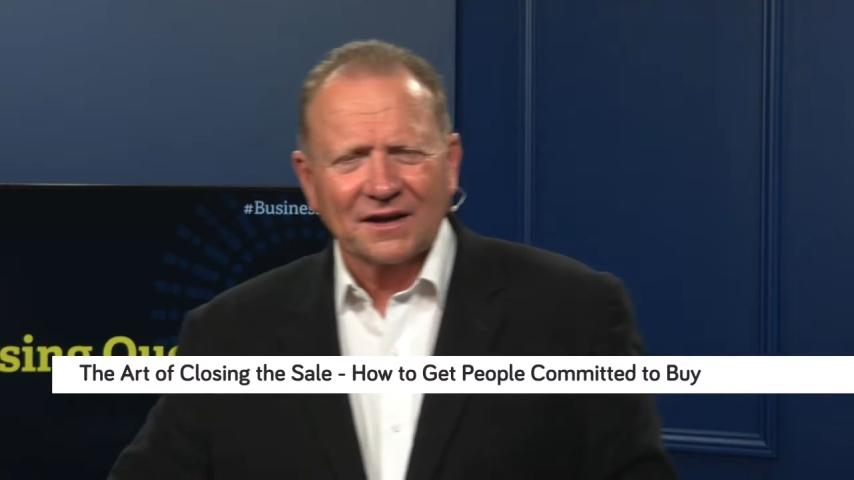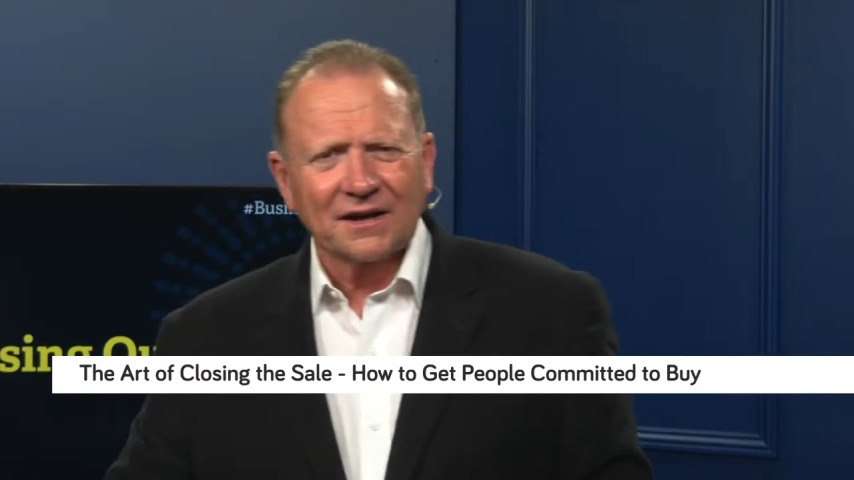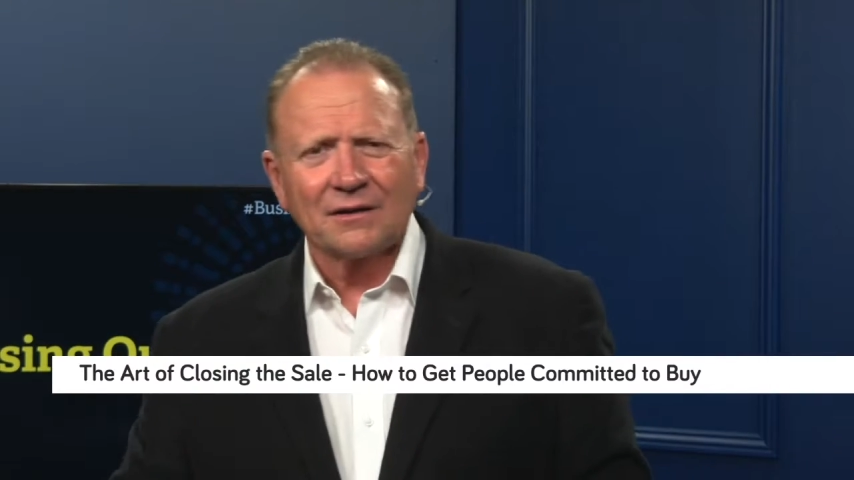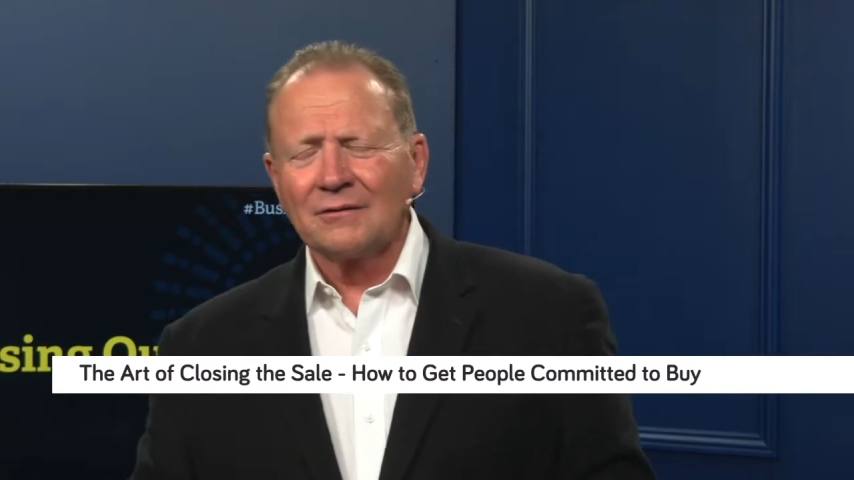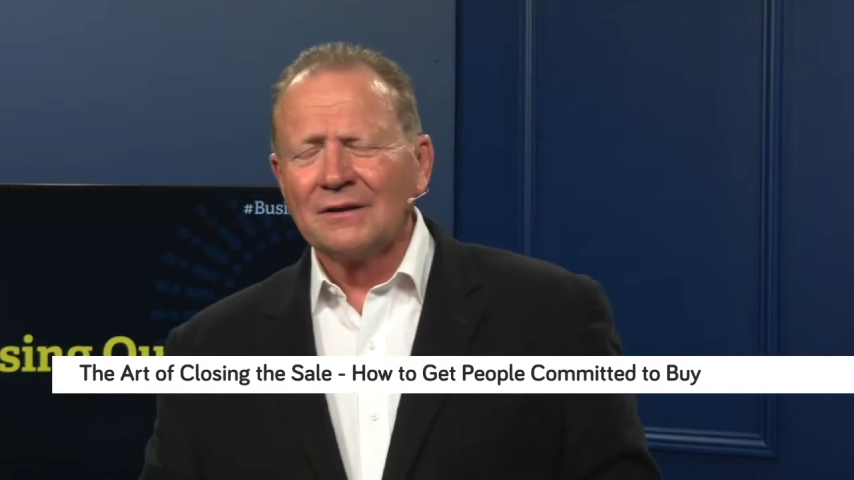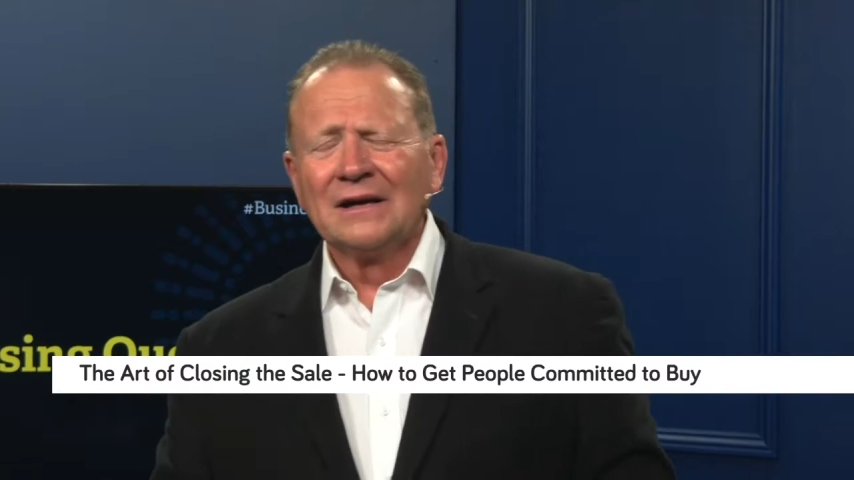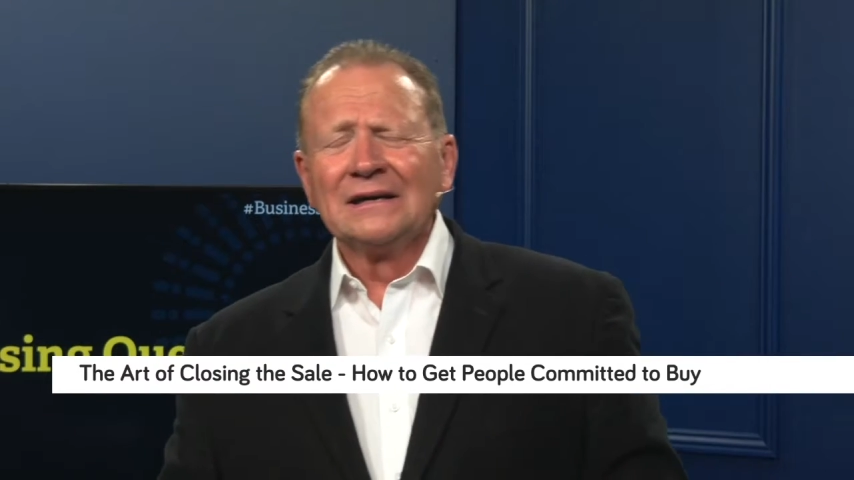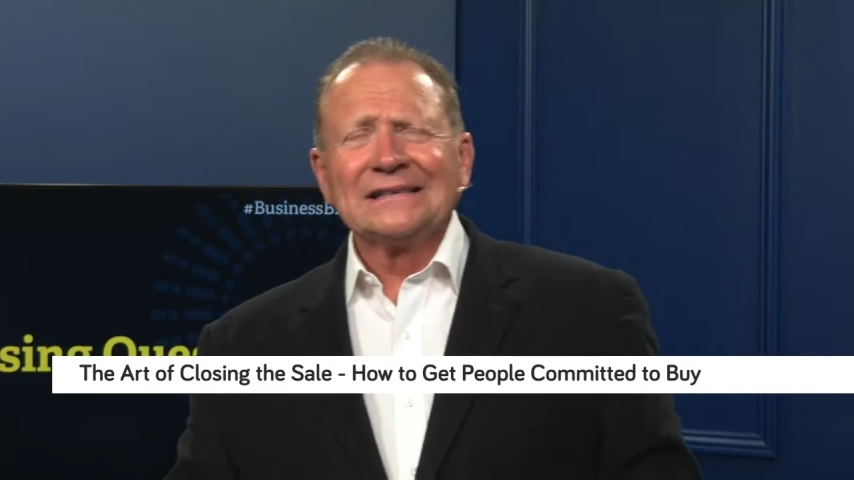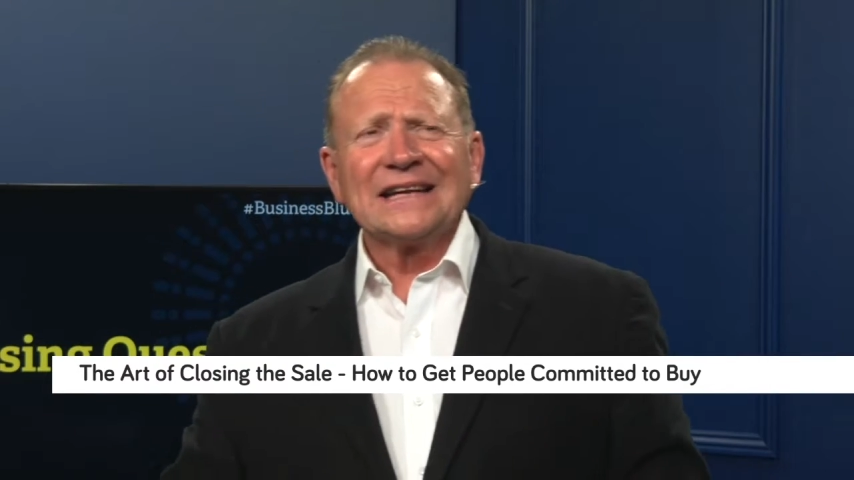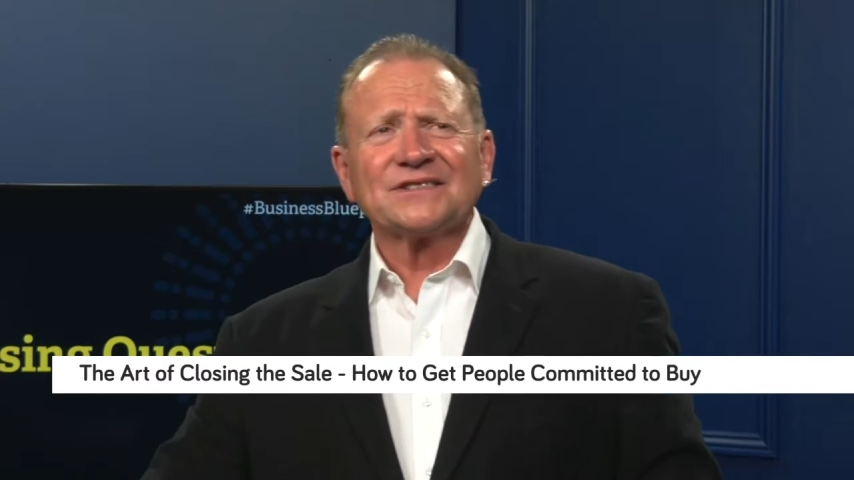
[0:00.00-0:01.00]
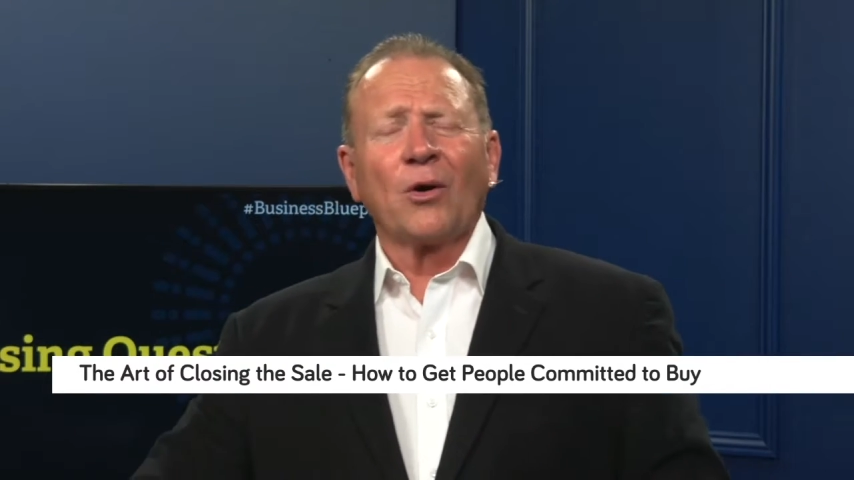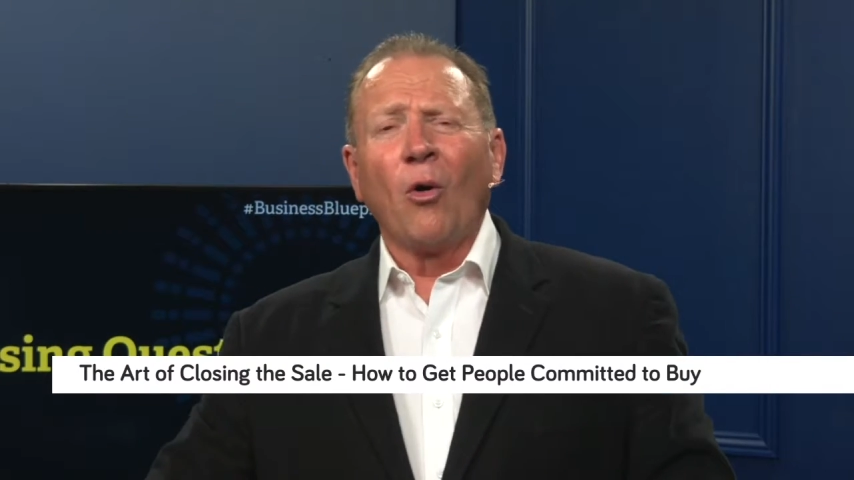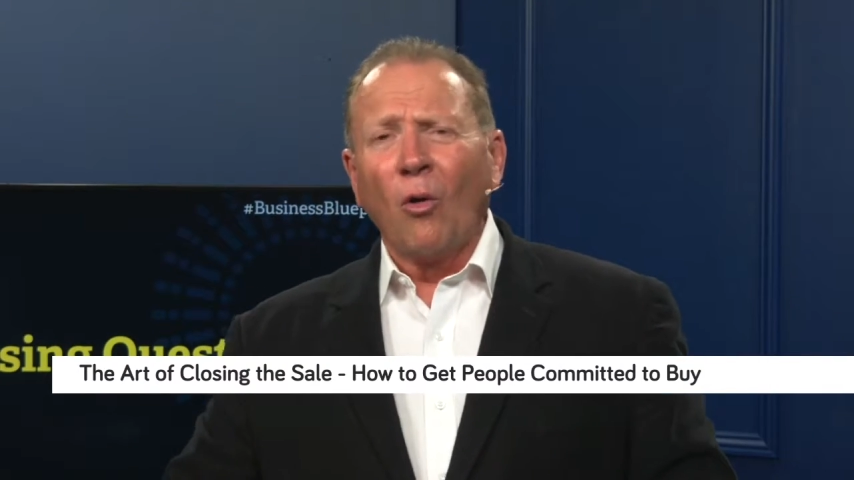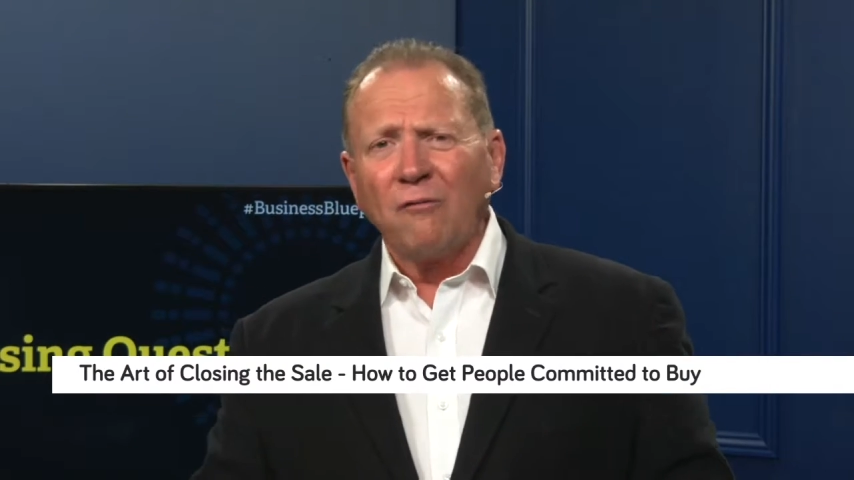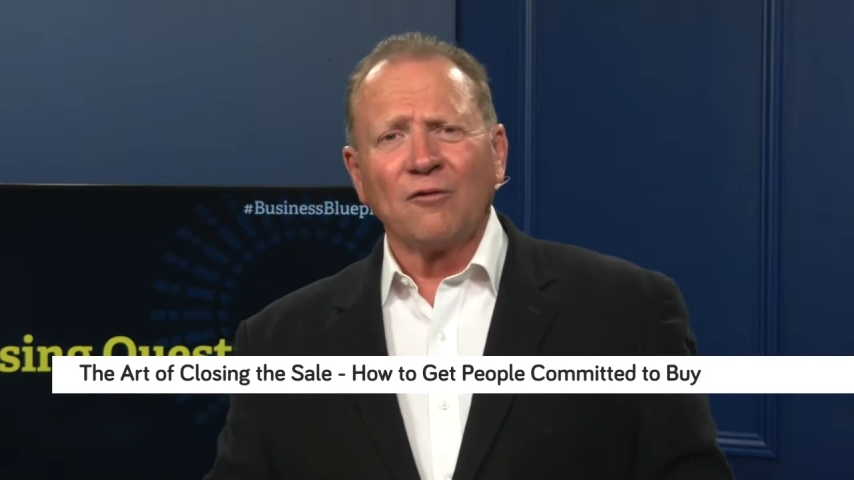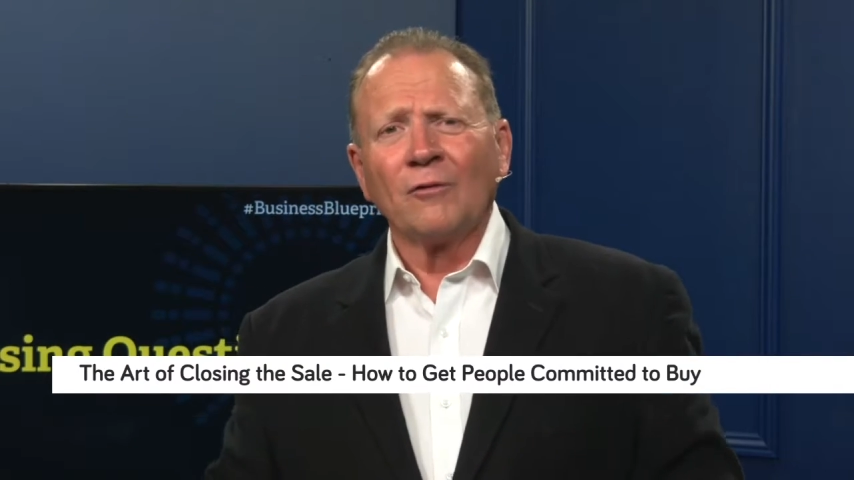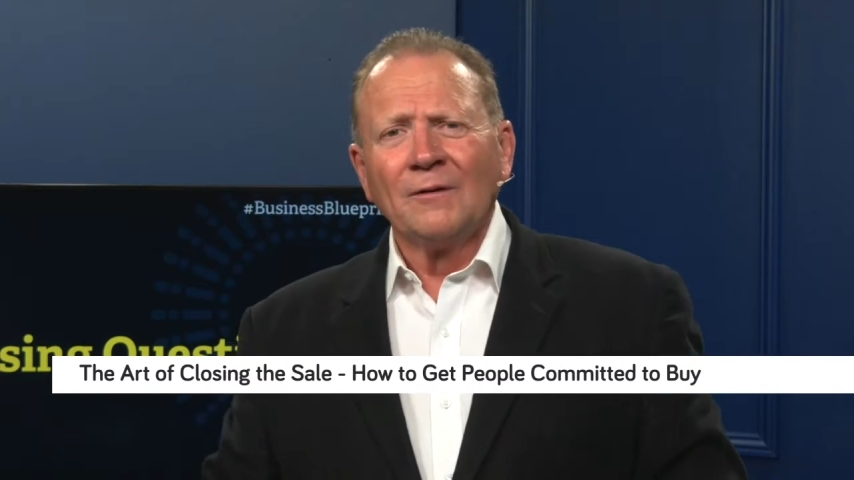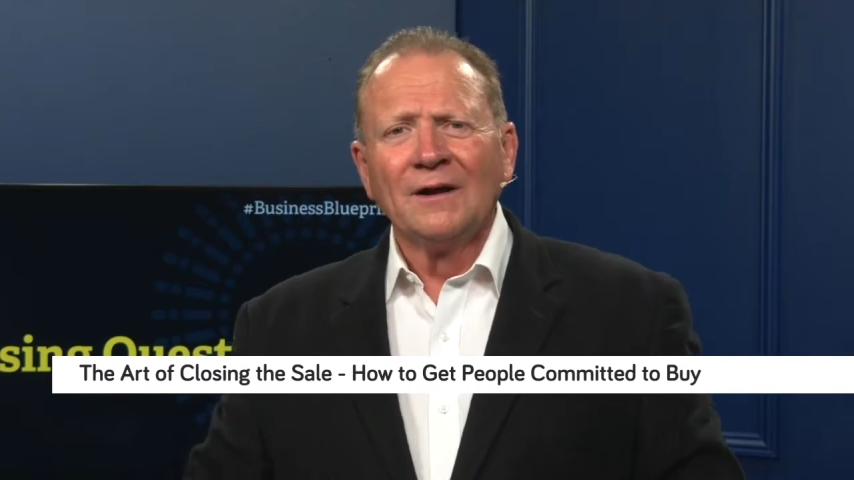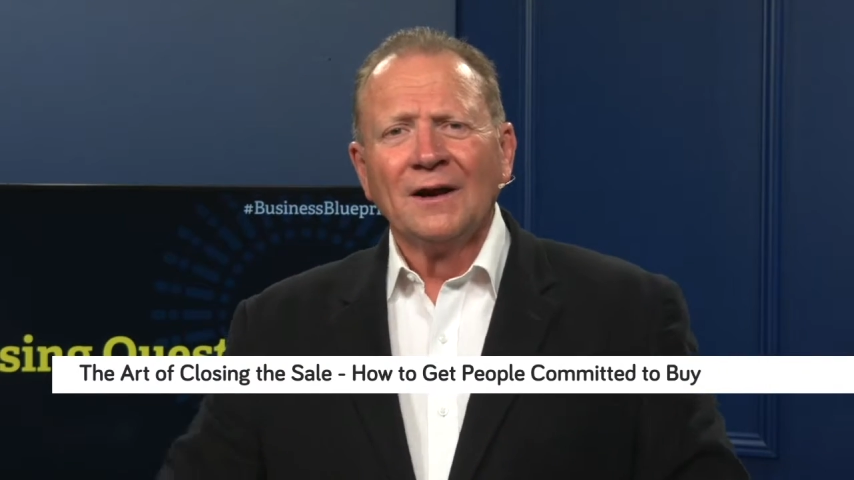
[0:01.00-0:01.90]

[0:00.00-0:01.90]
kill. That's awful.